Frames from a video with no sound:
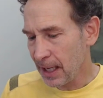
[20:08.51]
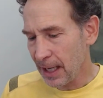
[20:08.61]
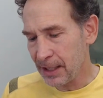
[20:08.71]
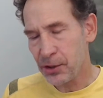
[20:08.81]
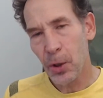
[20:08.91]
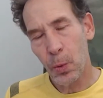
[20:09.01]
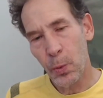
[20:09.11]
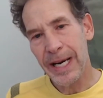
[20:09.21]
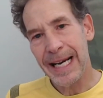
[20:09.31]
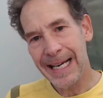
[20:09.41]
And so
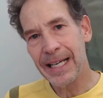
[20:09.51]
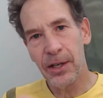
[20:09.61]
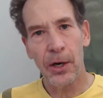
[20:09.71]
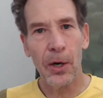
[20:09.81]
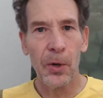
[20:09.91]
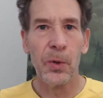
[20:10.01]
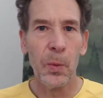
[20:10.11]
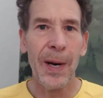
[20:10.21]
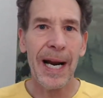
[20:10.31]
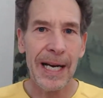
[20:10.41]
we, in our own
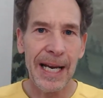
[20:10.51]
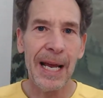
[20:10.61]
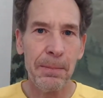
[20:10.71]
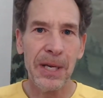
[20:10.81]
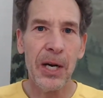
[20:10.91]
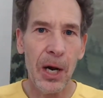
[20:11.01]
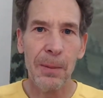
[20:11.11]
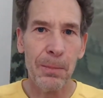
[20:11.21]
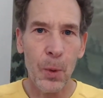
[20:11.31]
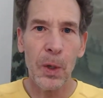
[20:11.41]
way, can become
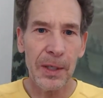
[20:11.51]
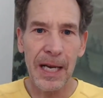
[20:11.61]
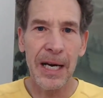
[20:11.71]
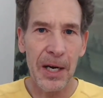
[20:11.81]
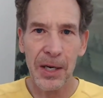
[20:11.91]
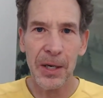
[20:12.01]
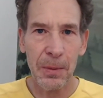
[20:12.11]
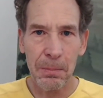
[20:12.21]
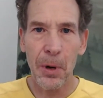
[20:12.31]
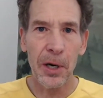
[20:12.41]
more like
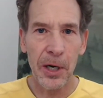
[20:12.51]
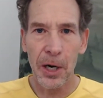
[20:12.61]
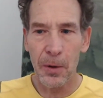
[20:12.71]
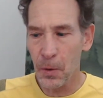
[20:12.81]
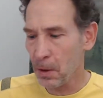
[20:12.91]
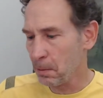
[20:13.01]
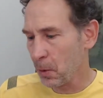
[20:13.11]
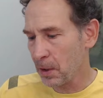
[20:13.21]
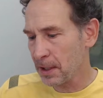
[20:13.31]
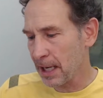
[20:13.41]
Margo, or
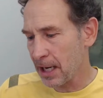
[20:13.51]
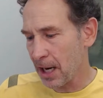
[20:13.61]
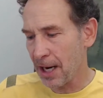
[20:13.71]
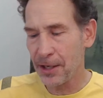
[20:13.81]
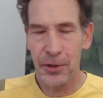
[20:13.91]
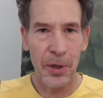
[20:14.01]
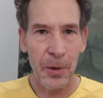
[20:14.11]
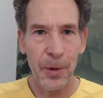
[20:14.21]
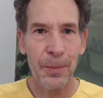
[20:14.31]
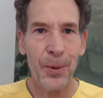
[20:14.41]
more like Ondra,
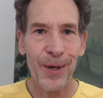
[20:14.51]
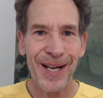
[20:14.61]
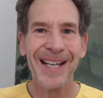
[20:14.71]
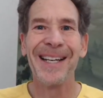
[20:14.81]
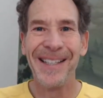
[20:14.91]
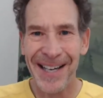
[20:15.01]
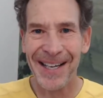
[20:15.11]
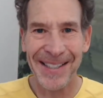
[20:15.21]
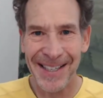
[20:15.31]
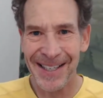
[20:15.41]
or more like
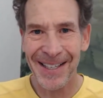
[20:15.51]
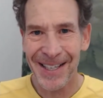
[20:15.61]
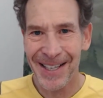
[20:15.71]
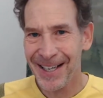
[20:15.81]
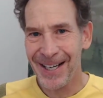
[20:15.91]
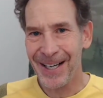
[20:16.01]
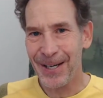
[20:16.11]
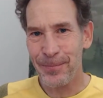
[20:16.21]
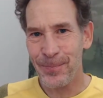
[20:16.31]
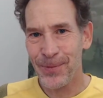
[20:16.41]
Janja,
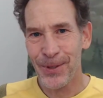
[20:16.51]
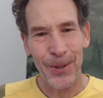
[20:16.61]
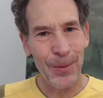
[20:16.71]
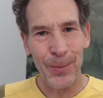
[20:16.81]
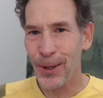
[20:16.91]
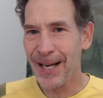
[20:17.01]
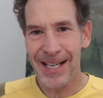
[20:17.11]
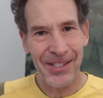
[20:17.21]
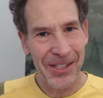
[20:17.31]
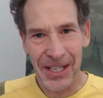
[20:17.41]
or more
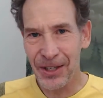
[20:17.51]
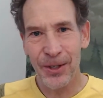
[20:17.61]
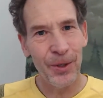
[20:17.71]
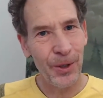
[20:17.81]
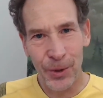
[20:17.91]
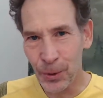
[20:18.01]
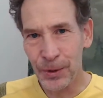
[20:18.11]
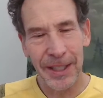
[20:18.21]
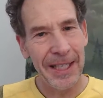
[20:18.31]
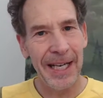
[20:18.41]
like Skinner or
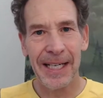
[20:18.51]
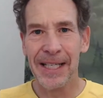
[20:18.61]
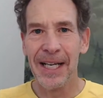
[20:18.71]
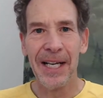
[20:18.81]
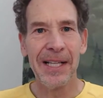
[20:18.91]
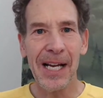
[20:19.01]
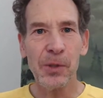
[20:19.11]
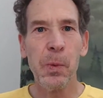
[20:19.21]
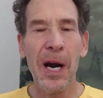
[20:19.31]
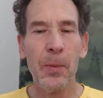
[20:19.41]
Gullich. And
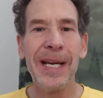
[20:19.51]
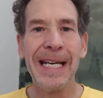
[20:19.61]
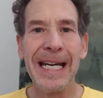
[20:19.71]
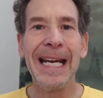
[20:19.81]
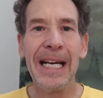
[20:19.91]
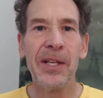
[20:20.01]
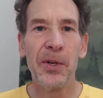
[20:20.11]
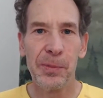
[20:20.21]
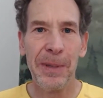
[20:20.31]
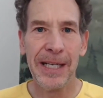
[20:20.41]
that's why we need
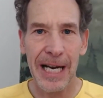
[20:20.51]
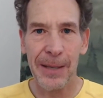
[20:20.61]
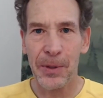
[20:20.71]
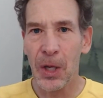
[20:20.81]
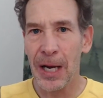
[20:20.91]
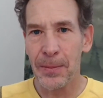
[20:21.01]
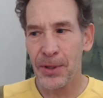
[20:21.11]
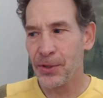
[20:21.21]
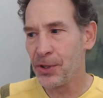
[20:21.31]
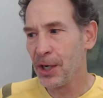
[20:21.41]
those big name
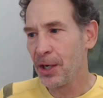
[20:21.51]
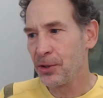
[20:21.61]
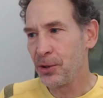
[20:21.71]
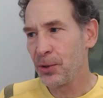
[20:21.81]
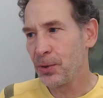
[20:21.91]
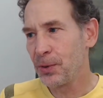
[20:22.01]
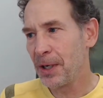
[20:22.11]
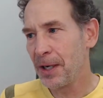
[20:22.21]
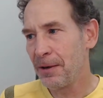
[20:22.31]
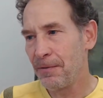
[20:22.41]
climbers to
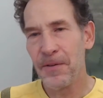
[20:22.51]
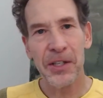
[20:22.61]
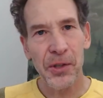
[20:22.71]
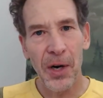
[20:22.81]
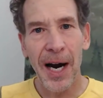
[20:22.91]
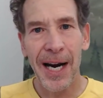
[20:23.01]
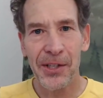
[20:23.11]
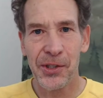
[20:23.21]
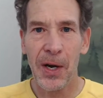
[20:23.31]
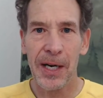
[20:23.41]
fix our
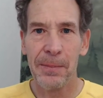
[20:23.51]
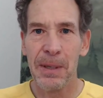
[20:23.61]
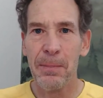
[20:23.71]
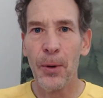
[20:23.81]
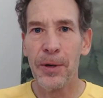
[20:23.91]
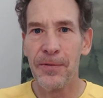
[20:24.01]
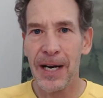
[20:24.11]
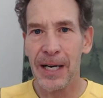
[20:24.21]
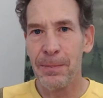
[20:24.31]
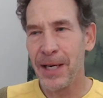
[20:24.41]
eyes on and be
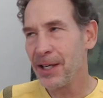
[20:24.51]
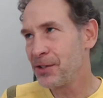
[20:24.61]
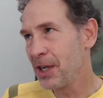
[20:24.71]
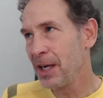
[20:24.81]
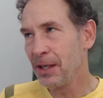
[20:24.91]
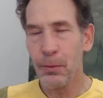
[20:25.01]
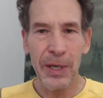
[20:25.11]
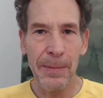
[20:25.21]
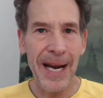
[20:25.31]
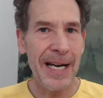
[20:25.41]
motivated, because
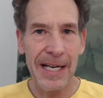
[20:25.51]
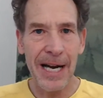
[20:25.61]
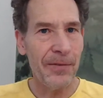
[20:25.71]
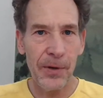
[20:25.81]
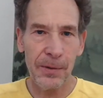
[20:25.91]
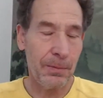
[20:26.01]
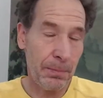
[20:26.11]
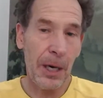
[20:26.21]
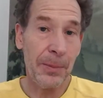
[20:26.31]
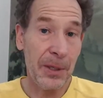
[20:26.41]
we may never,
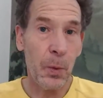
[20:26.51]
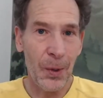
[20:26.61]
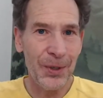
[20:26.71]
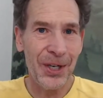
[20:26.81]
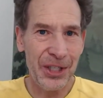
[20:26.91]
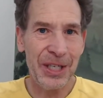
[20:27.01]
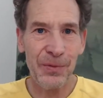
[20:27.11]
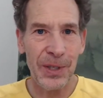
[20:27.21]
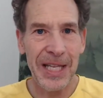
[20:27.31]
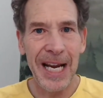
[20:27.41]
probably won't
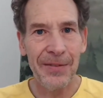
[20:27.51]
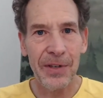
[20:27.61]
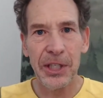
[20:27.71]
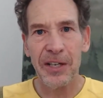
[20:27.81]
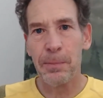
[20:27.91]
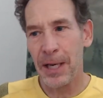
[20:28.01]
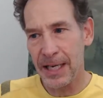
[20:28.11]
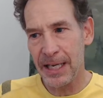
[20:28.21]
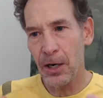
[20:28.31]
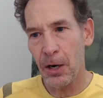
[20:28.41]
achieve what they have achieved, but
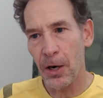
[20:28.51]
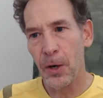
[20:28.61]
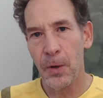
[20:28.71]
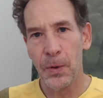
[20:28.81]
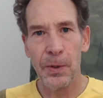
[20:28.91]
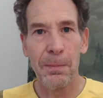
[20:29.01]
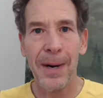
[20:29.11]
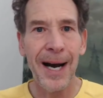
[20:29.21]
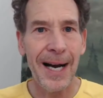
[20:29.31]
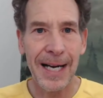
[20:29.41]
in our own
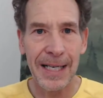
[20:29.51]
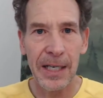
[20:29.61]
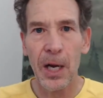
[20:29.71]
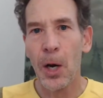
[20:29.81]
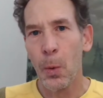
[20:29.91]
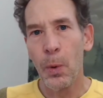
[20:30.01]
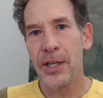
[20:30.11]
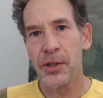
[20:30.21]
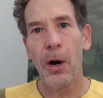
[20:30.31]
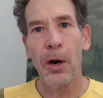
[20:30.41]
mind, what
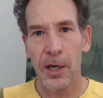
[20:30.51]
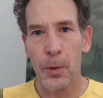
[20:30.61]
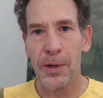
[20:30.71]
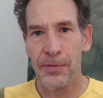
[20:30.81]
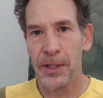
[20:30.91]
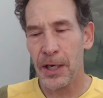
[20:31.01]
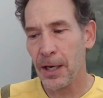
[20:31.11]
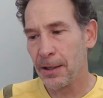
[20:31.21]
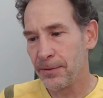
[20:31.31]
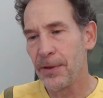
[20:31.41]
is our equivalent
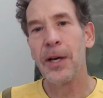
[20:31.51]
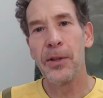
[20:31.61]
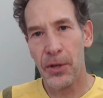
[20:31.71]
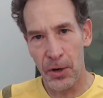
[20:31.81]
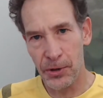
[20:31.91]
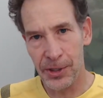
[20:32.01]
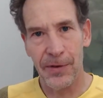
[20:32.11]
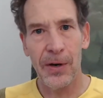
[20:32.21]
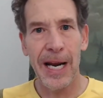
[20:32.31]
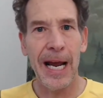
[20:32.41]
of the nose of
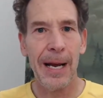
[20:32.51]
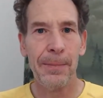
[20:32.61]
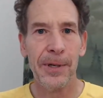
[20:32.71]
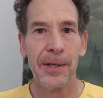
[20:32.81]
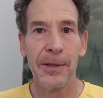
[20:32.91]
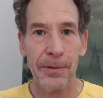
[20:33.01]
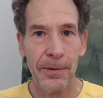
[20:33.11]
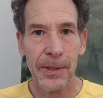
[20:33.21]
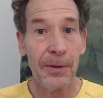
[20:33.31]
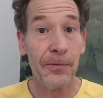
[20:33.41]
El Cap,
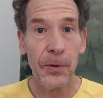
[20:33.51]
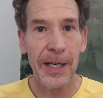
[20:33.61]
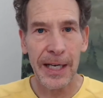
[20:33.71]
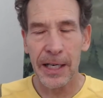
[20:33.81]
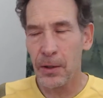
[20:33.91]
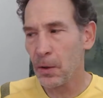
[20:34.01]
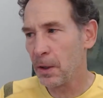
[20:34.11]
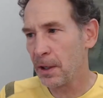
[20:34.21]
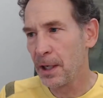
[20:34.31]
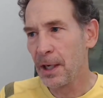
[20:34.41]
freeing it,
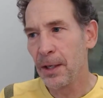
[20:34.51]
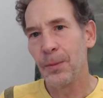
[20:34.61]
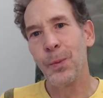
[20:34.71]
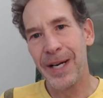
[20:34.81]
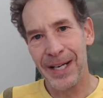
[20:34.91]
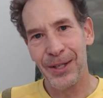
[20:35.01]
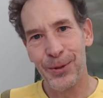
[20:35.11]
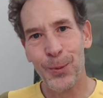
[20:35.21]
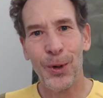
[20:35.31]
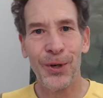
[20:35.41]
or winning
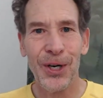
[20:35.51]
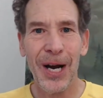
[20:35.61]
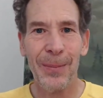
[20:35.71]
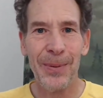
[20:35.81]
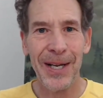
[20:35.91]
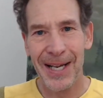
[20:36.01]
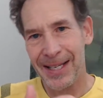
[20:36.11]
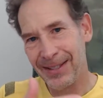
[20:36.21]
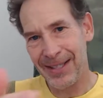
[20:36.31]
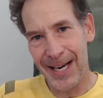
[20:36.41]
the World Cup
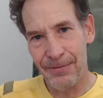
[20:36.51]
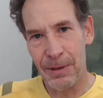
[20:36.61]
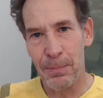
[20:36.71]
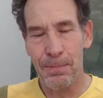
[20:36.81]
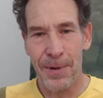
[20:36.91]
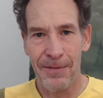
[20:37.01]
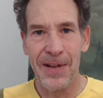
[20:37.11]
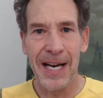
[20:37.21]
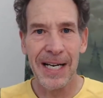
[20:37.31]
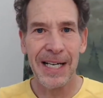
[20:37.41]
every
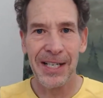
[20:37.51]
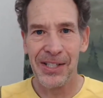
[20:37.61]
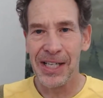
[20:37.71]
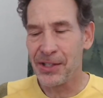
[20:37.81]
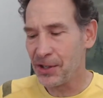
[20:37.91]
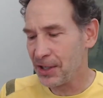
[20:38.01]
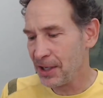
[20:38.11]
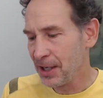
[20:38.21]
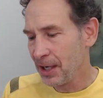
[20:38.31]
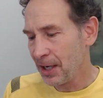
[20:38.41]
event in a season,
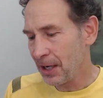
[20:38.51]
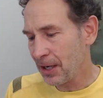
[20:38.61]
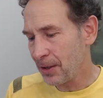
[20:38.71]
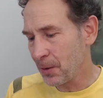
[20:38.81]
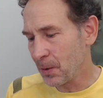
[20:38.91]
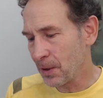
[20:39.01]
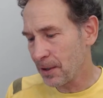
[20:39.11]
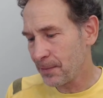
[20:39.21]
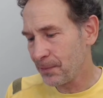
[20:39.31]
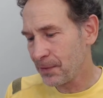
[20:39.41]

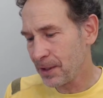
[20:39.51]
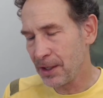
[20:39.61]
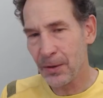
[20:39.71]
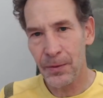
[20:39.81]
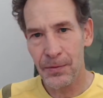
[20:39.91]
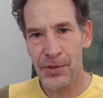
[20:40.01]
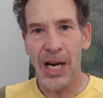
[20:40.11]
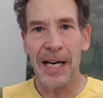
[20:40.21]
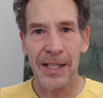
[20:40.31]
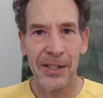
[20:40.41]
or
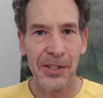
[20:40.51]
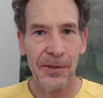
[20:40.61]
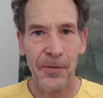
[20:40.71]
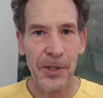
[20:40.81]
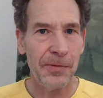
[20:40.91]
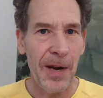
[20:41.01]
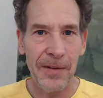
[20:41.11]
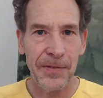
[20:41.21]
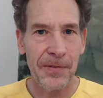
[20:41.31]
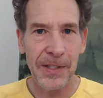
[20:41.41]
silence the first
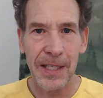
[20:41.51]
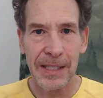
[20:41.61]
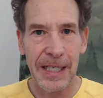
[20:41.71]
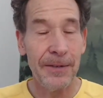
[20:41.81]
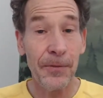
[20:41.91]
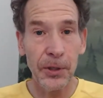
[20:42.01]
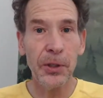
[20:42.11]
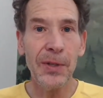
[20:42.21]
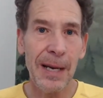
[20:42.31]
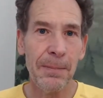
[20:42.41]
5:15D. For
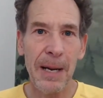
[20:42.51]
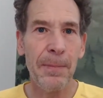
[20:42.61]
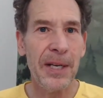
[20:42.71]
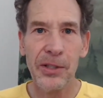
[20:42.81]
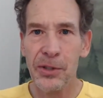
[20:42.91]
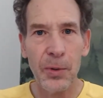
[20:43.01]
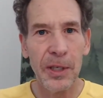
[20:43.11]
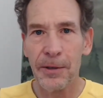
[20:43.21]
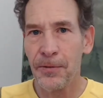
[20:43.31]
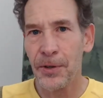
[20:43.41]
you, that might be doing
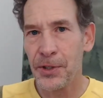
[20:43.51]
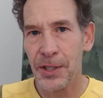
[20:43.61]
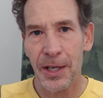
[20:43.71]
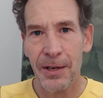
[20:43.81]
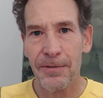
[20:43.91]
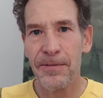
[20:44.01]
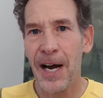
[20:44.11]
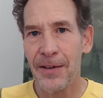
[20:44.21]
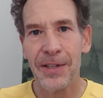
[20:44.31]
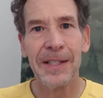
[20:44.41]
your first
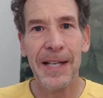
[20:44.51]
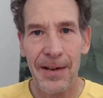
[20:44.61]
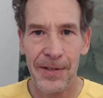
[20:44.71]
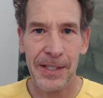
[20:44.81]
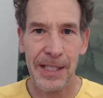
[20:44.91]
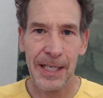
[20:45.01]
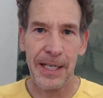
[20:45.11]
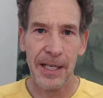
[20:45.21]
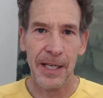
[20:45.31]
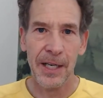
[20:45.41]
5:11D,